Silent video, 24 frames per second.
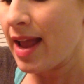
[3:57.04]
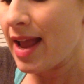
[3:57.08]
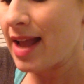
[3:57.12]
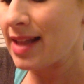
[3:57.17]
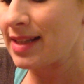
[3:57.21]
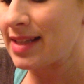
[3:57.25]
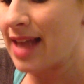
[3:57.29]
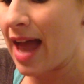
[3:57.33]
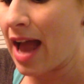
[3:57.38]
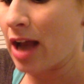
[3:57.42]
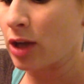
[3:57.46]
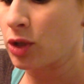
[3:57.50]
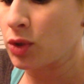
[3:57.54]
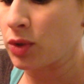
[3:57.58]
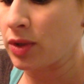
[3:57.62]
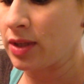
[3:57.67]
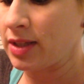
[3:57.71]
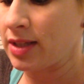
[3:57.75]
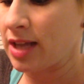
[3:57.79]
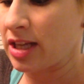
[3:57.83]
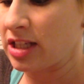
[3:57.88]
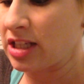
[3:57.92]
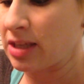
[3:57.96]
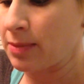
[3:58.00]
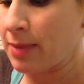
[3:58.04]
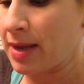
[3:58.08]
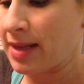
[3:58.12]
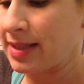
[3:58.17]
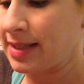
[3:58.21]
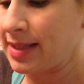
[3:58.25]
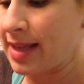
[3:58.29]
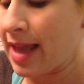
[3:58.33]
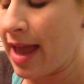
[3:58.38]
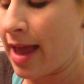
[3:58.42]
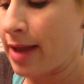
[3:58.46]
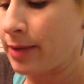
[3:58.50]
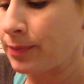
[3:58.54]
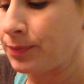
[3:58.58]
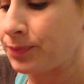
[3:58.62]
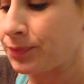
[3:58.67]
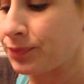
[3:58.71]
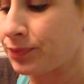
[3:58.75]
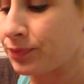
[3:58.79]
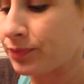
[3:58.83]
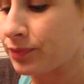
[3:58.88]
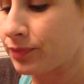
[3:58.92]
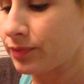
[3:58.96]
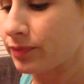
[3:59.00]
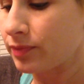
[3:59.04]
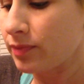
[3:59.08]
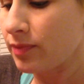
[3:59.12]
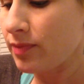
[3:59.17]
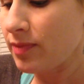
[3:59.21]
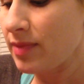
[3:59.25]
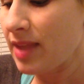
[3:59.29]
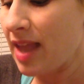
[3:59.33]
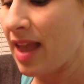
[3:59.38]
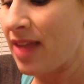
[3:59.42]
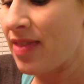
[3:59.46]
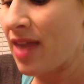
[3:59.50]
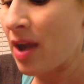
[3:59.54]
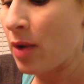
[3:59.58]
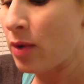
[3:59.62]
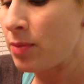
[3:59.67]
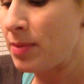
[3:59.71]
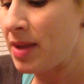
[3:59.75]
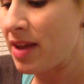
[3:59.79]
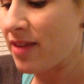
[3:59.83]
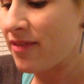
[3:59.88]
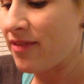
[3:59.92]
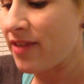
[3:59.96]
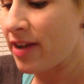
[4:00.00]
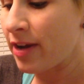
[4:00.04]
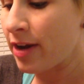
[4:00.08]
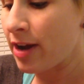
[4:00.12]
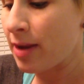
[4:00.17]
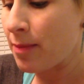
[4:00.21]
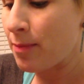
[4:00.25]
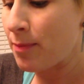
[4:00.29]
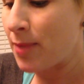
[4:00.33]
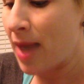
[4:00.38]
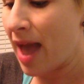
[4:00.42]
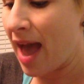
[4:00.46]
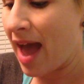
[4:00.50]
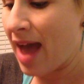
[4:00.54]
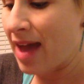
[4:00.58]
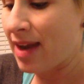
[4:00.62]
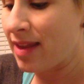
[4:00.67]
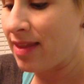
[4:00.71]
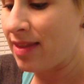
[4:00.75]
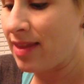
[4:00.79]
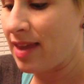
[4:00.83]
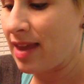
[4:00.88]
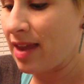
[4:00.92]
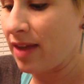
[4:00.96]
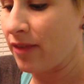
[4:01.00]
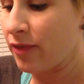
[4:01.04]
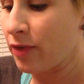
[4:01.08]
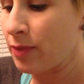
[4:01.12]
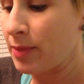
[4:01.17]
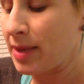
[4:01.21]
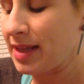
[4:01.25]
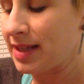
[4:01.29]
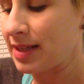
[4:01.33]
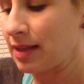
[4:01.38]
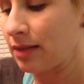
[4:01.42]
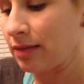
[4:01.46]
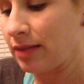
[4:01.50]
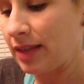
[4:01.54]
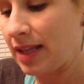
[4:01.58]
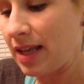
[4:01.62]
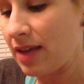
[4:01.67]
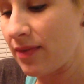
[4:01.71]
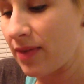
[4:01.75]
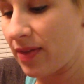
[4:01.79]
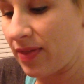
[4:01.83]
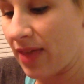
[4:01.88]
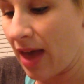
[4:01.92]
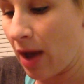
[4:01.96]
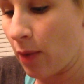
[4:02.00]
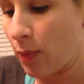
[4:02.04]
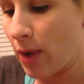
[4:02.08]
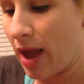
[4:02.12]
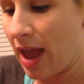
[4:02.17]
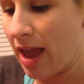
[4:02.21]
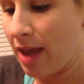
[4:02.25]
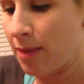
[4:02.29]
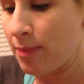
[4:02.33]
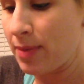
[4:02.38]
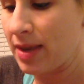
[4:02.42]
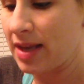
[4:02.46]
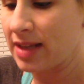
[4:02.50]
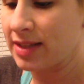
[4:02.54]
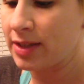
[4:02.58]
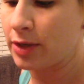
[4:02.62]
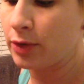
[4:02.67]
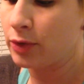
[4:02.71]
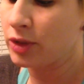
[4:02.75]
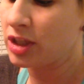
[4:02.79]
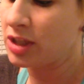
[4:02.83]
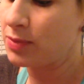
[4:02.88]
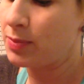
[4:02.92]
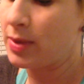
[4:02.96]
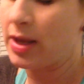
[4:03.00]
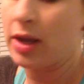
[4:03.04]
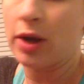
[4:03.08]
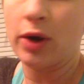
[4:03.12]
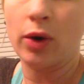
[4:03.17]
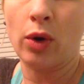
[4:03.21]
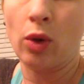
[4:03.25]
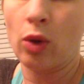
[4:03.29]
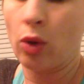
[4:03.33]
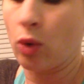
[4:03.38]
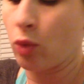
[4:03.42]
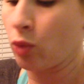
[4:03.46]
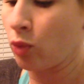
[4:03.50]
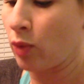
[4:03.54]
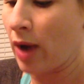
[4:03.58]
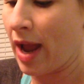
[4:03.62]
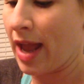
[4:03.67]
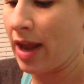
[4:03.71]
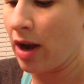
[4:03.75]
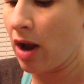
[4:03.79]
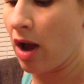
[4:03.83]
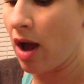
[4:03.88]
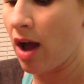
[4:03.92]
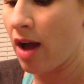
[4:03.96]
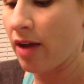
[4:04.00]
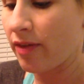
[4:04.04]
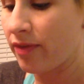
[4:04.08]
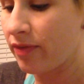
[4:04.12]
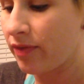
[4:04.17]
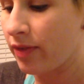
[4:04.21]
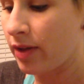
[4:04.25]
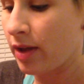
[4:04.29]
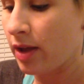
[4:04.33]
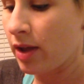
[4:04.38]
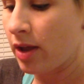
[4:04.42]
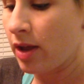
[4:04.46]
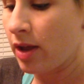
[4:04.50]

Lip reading: it's actually touching my skin. And that would be a very bad thing for me to leave it that way because it'll just peel right off.